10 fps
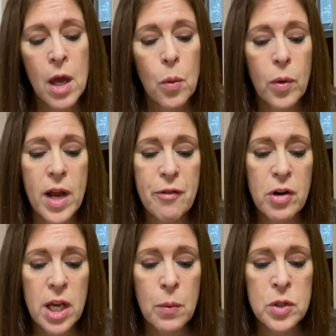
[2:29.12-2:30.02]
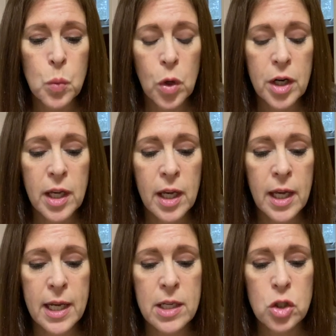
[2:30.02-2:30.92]
Whenever he was working
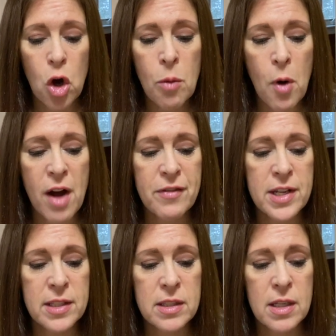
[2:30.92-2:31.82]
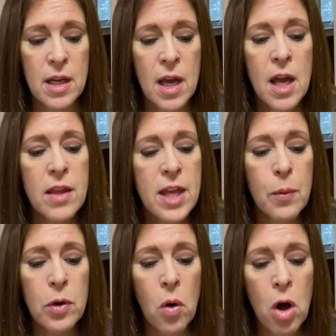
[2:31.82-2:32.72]
in his home office, they
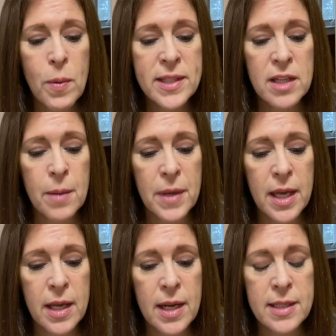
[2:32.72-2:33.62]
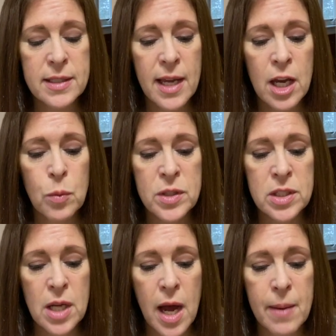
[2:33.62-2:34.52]
would always come in and say it was
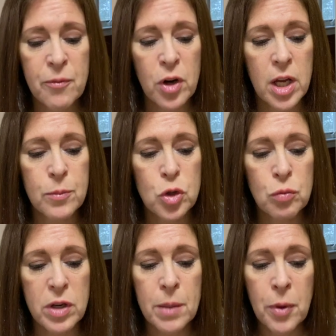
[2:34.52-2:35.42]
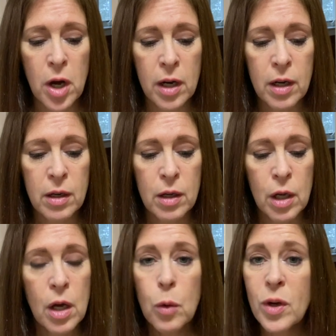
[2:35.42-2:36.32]
time for him to read a book,
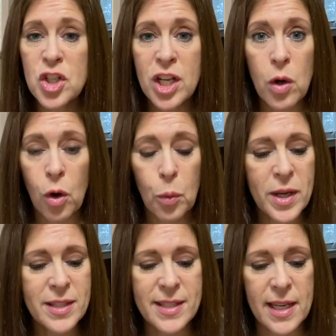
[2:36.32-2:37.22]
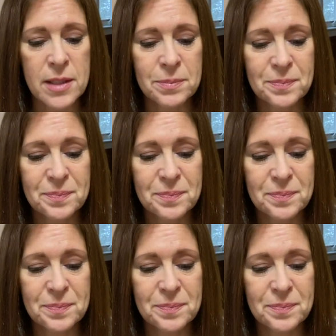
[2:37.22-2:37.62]
which he always did.